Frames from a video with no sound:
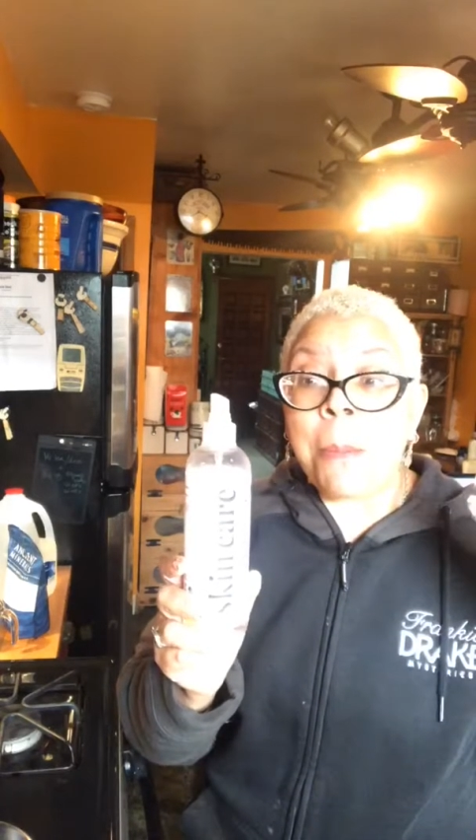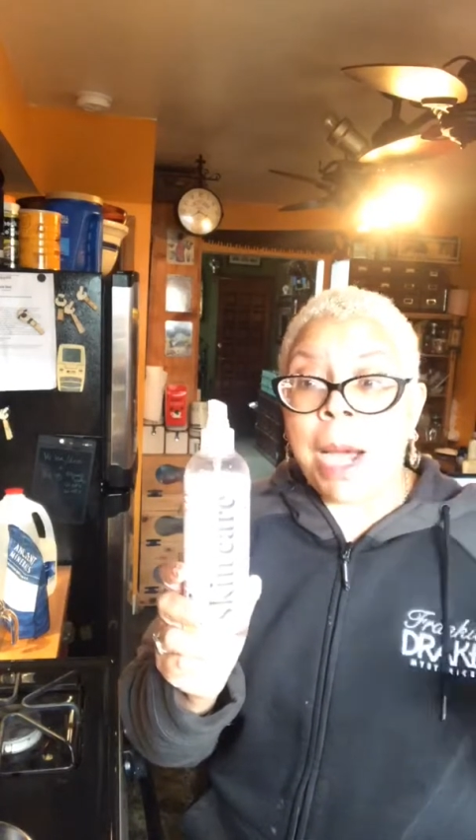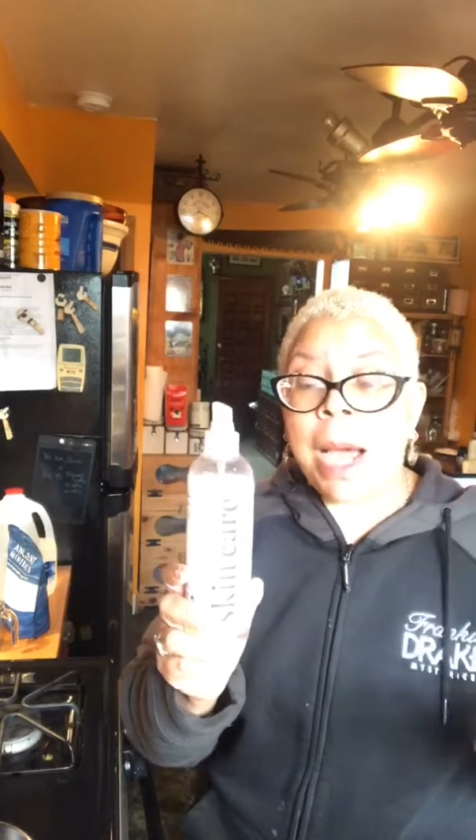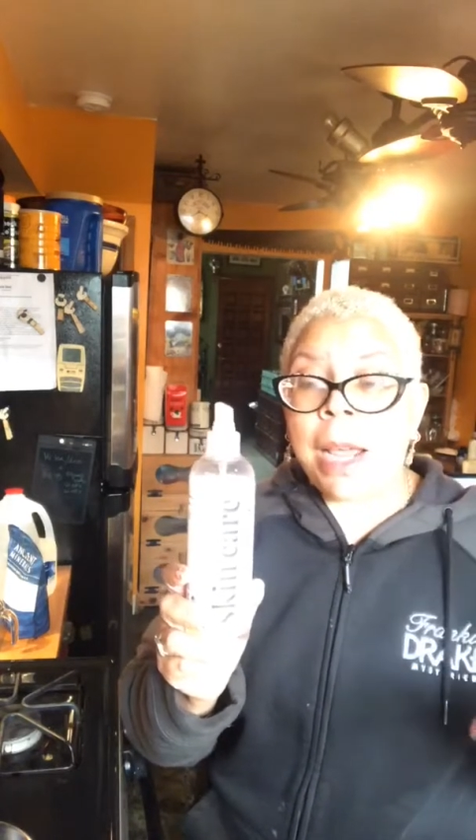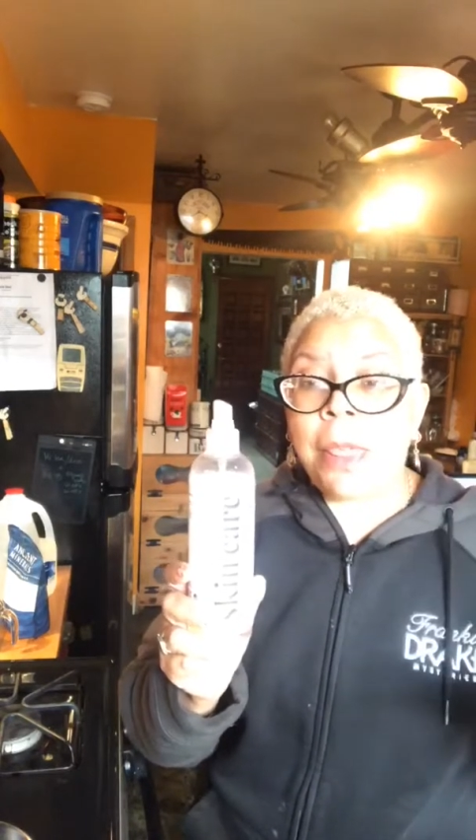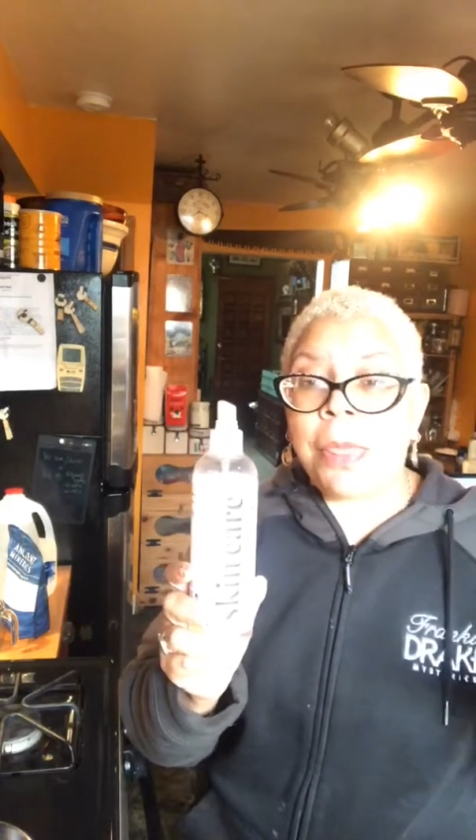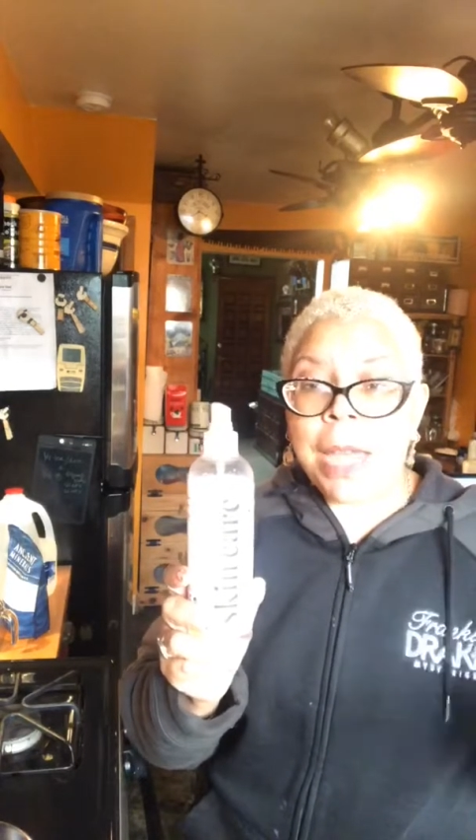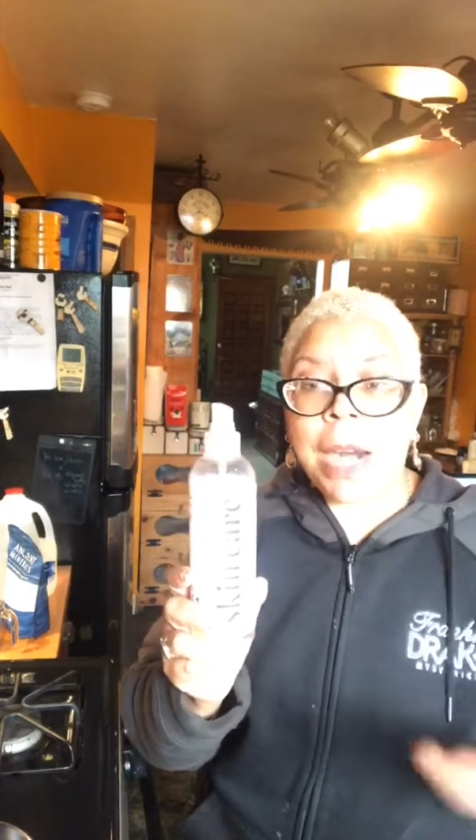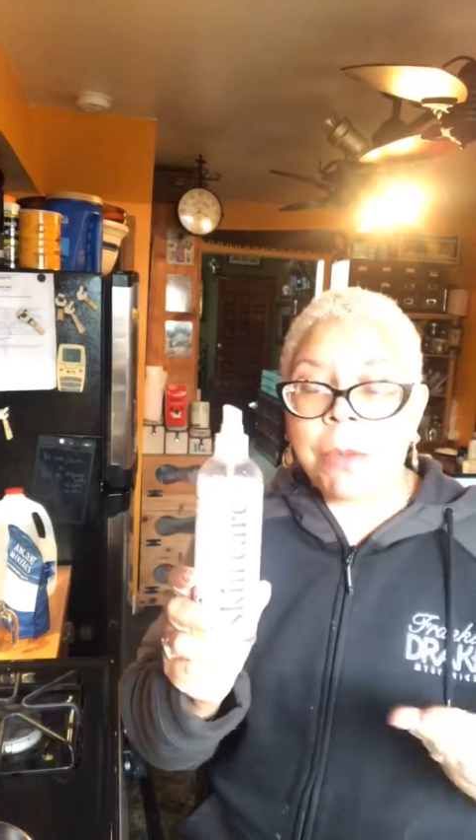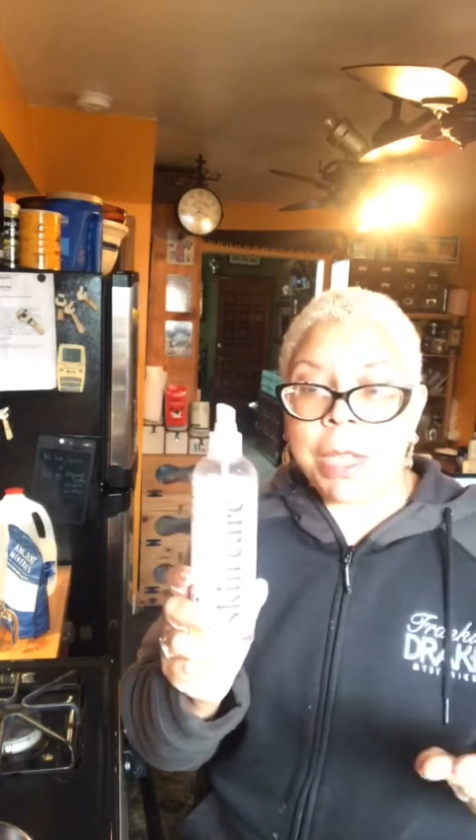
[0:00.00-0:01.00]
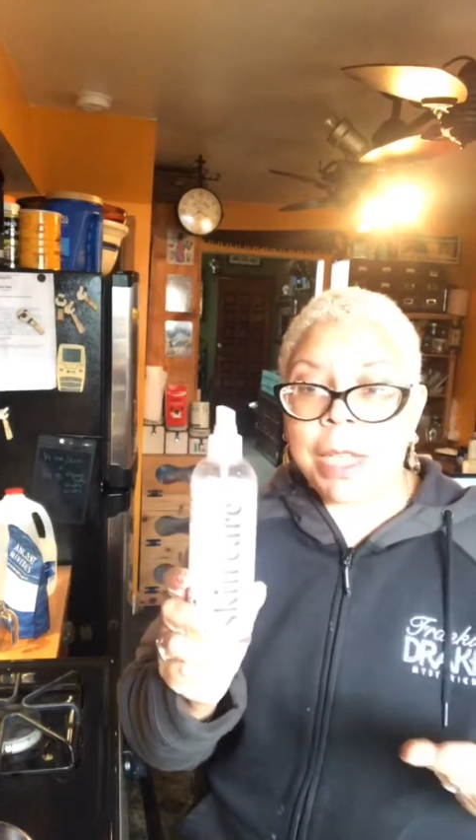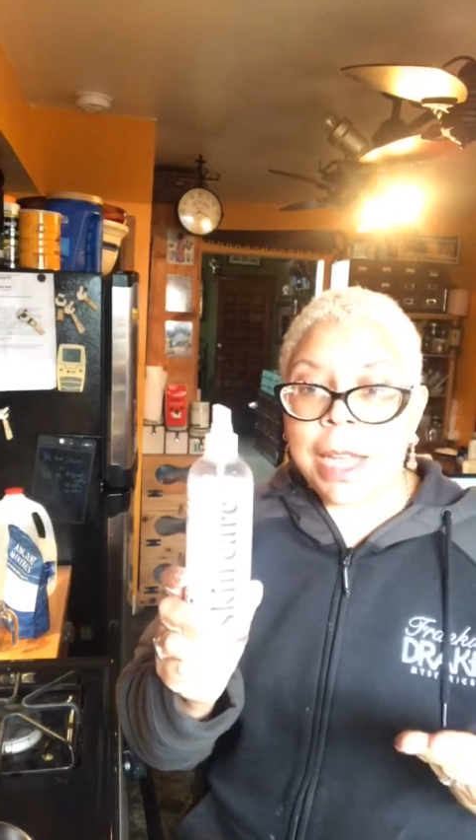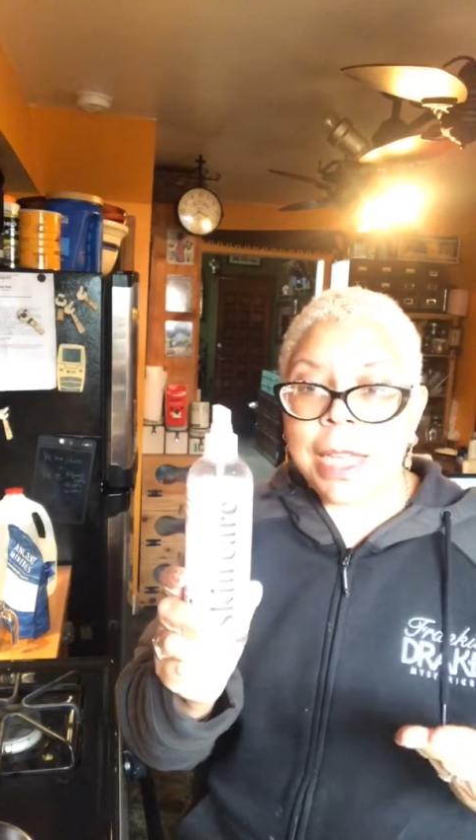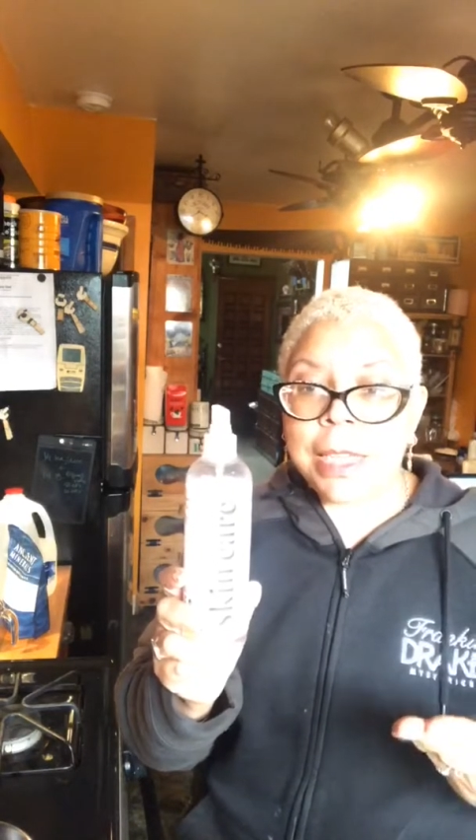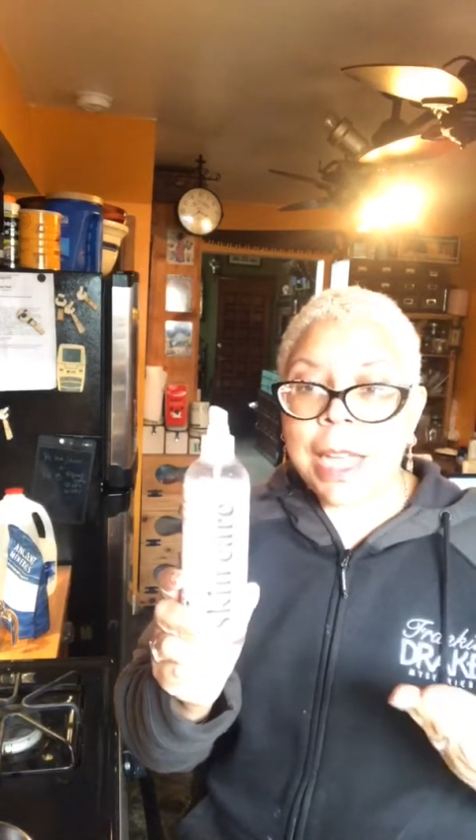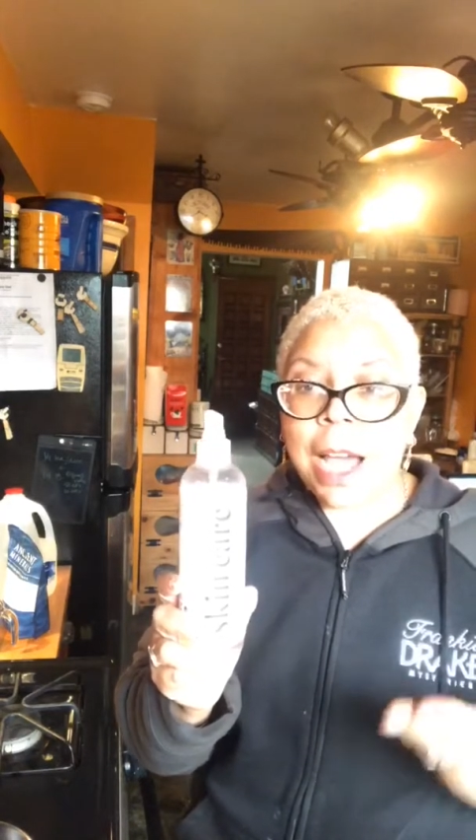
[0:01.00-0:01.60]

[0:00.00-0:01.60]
But then I realized